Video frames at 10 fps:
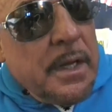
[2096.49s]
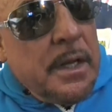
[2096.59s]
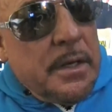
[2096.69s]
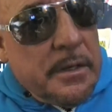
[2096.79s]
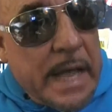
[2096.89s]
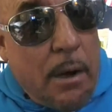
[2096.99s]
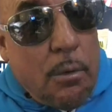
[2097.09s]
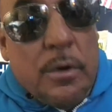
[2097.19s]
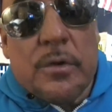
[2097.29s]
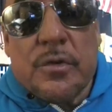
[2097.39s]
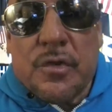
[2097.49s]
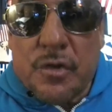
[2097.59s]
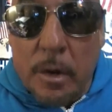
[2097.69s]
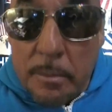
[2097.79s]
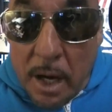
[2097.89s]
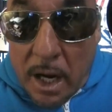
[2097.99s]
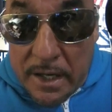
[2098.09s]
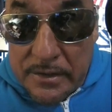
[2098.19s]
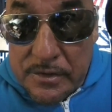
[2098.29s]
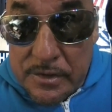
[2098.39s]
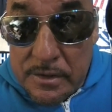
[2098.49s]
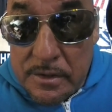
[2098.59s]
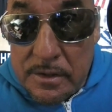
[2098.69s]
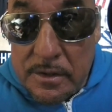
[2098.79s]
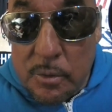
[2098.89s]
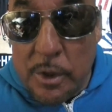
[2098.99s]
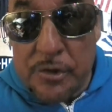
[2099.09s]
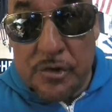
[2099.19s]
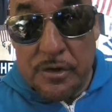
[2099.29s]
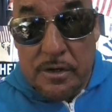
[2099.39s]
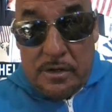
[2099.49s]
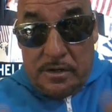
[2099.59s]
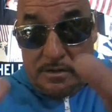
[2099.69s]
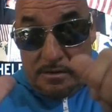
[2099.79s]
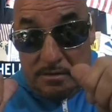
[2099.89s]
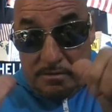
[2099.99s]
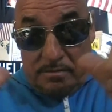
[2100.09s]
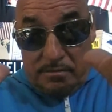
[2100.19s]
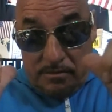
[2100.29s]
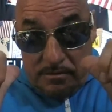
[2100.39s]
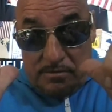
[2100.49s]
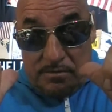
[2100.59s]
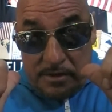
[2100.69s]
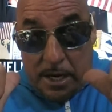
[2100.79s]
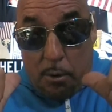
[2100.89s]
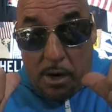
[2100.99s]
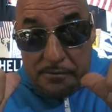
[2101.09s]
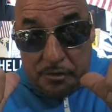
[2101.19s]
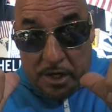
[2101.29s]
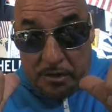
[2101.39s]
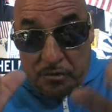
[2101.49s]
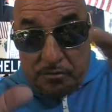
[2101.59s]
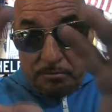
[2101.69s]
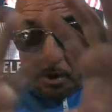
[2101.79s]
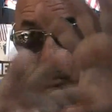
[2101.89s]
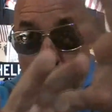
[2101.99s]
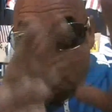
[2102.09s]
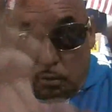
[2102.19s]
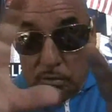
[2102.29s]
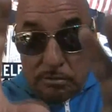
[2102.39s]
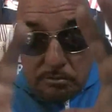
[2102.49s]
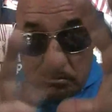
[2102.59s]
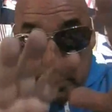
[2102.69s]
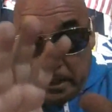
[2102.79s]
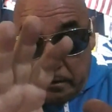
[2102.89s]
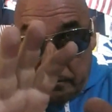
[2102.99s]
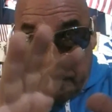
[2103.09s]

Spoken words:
Now, some guys, which, now I've changed my whole thing from